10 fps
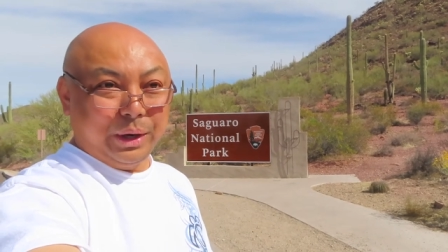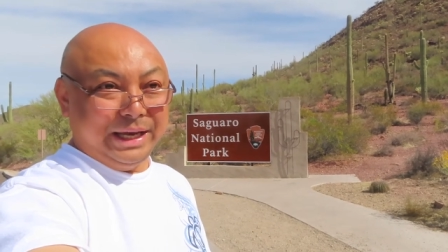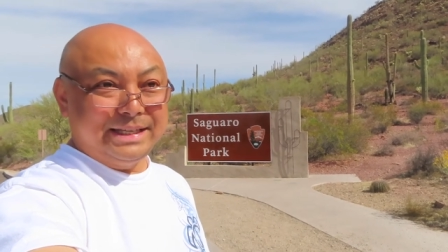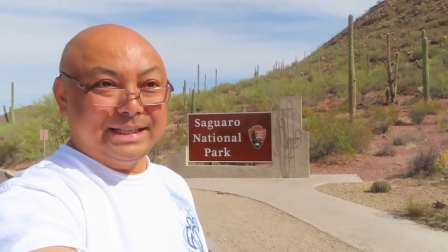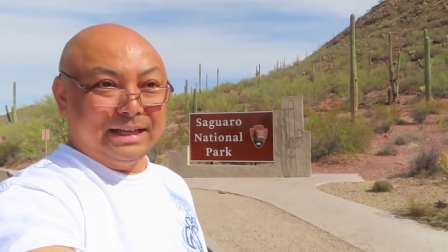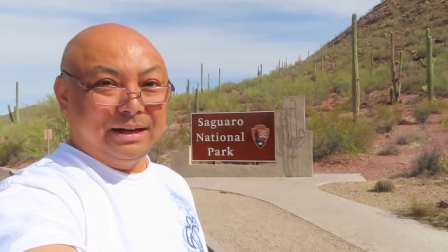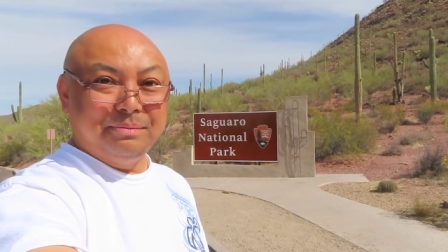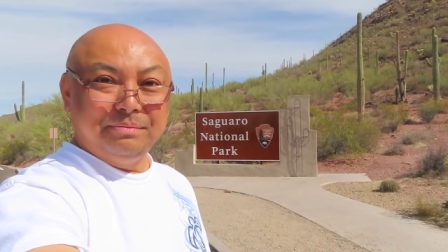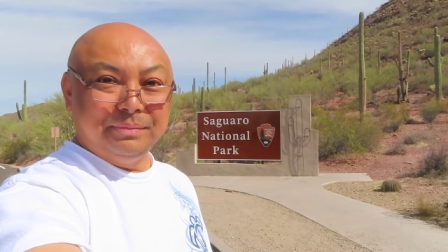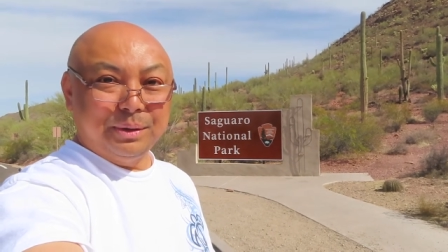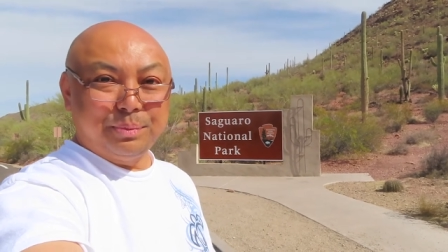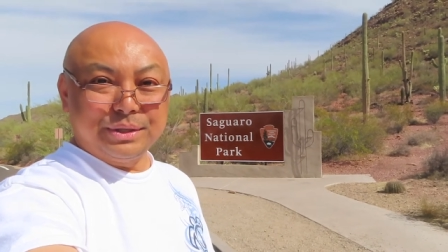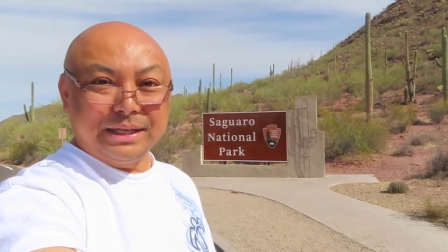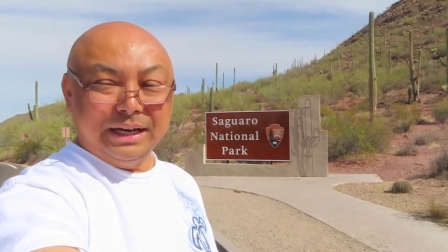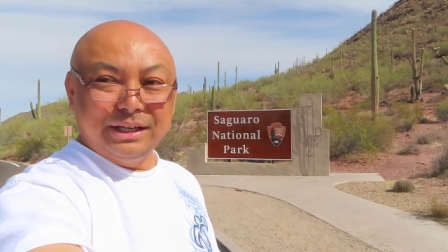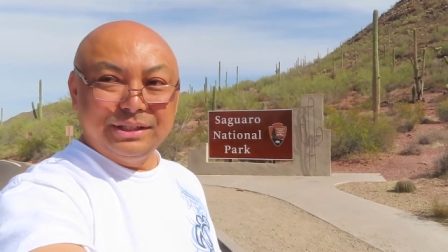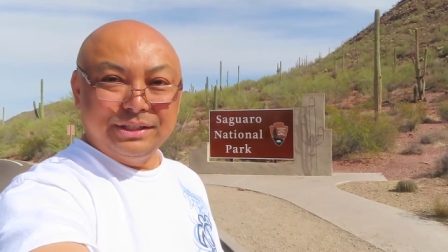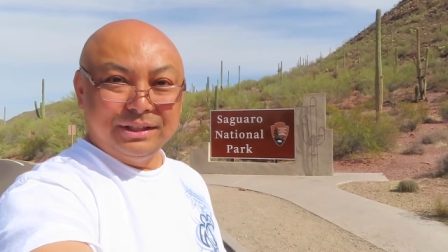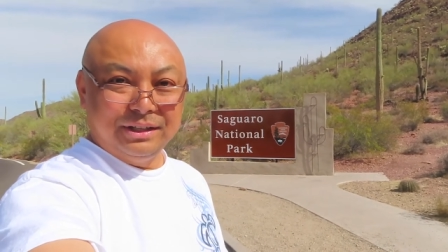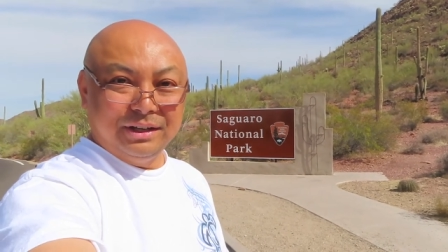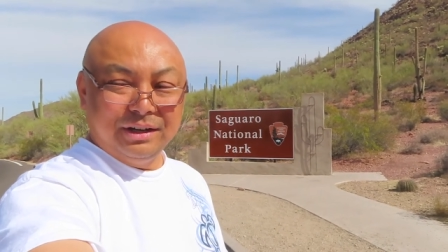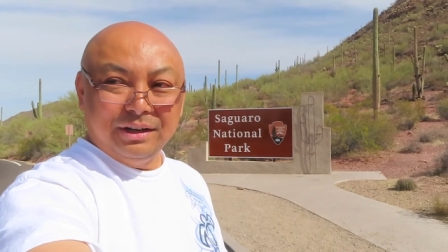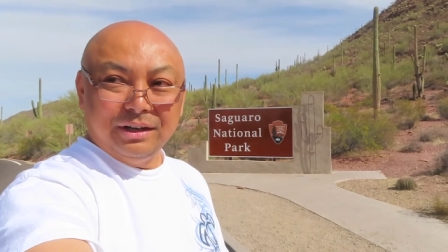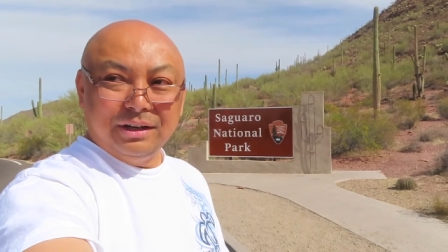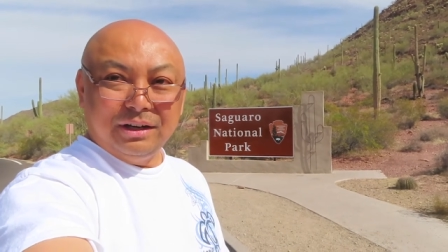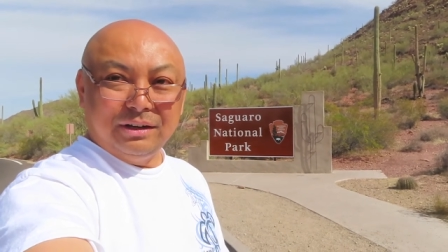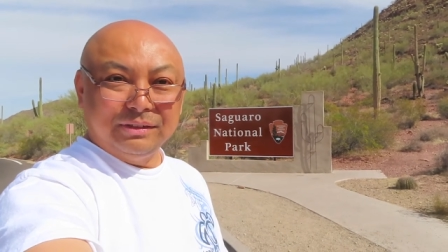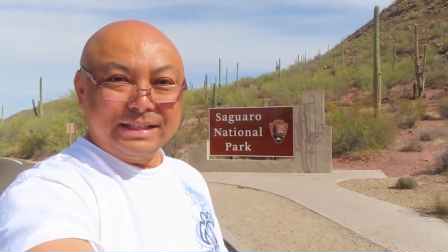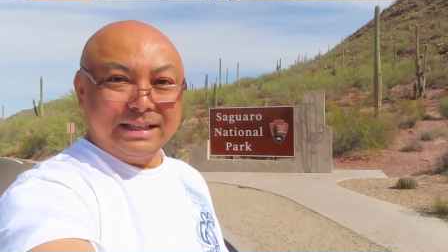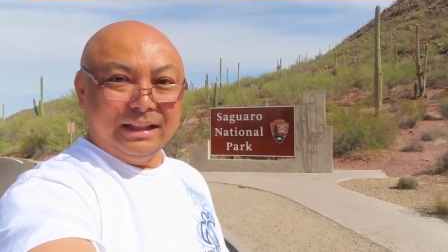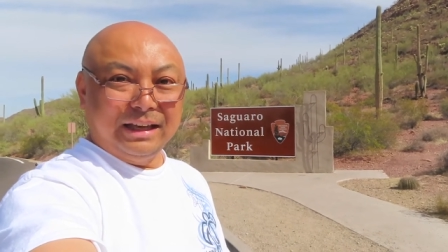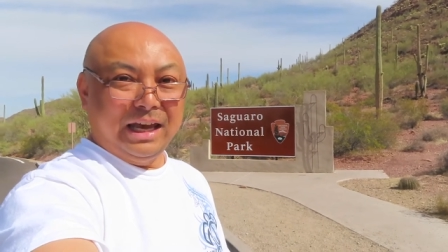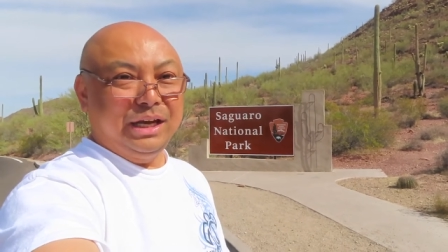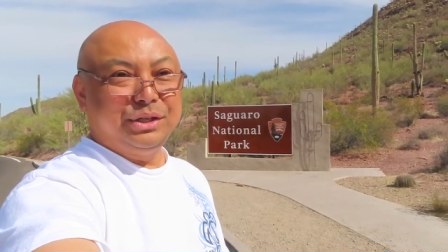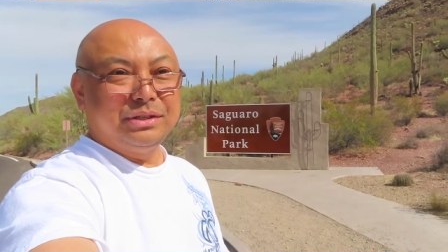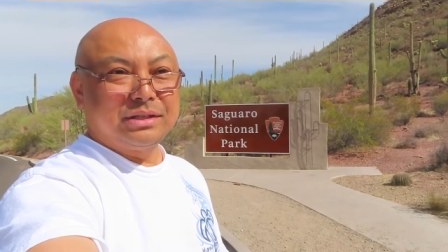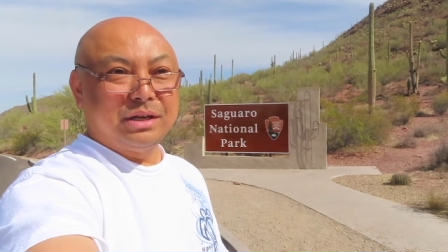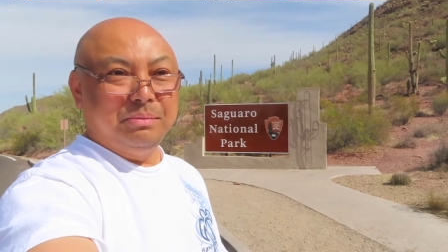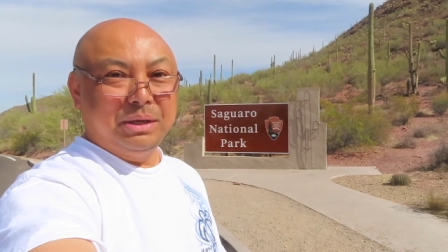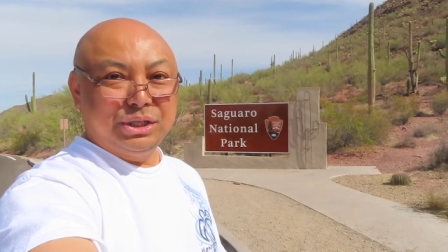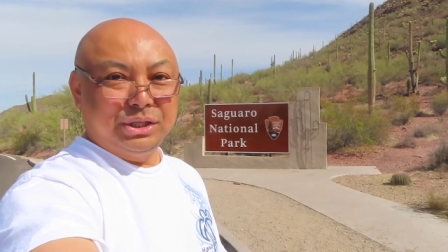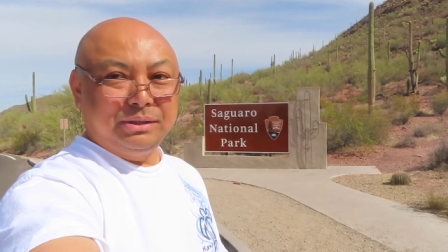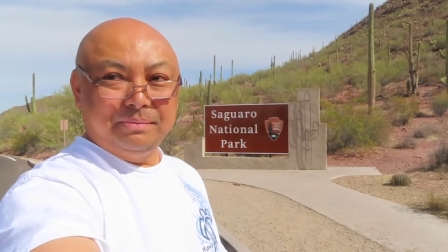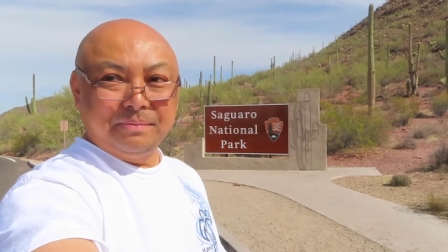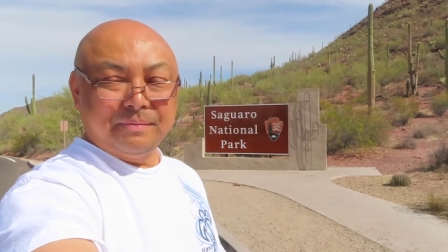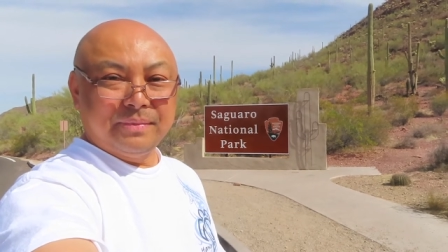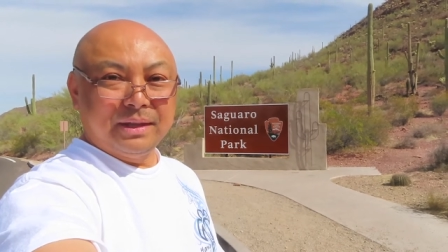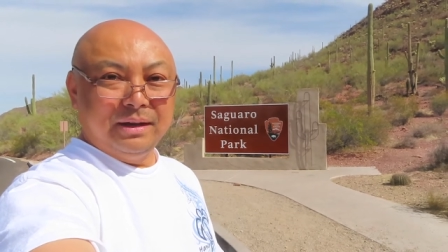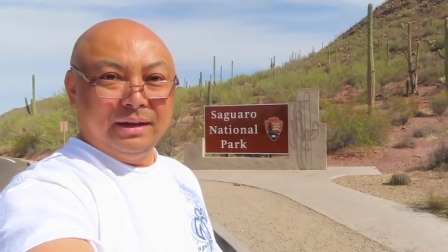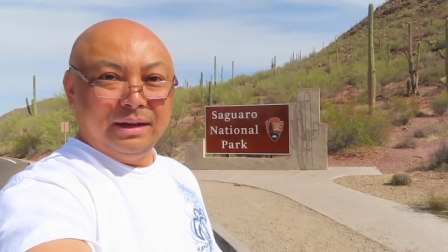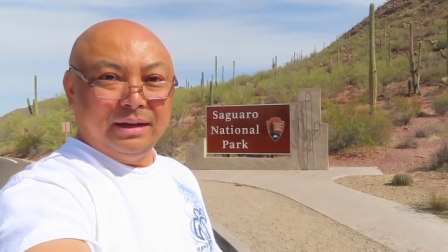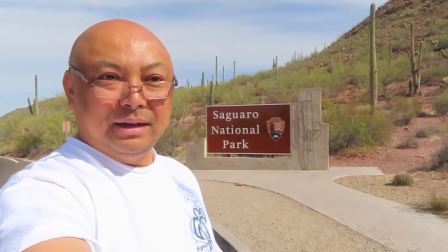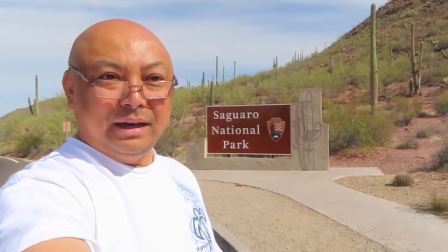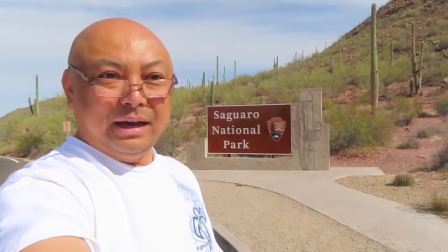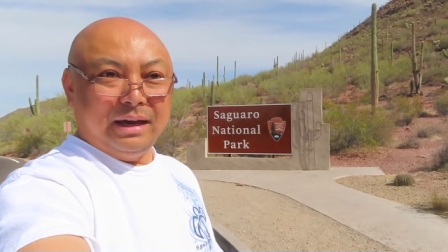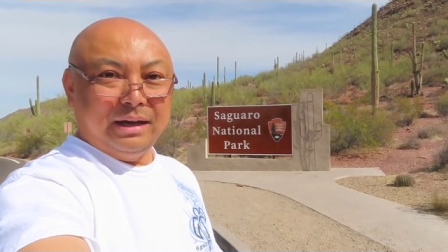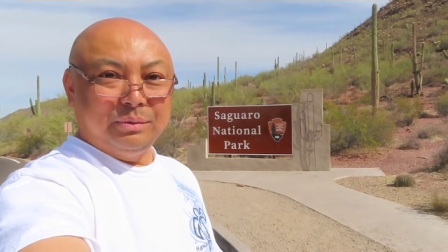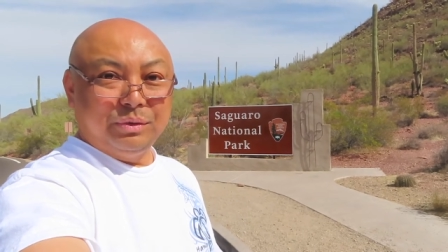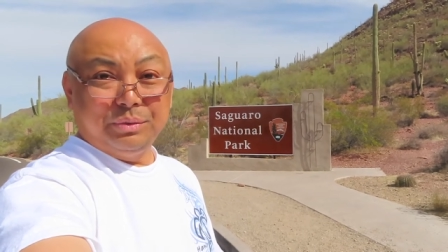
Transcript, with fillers: raised up the percentage of the selling agent's commission and we